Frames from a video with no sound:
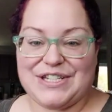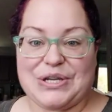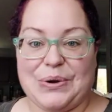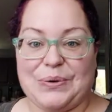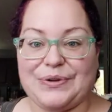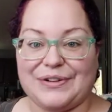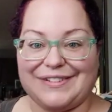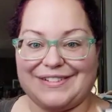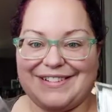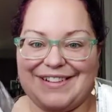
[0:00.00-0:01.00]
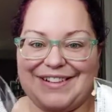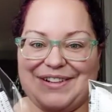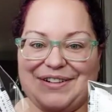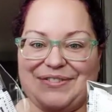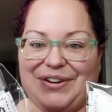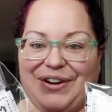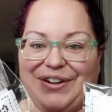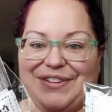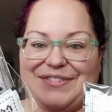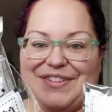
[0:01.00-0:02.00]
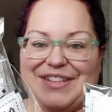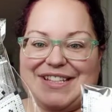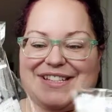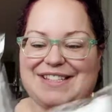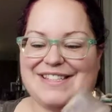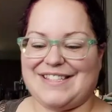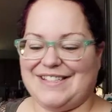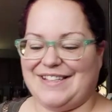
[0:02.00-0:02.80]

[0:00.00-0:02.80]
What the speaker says: total for all of these.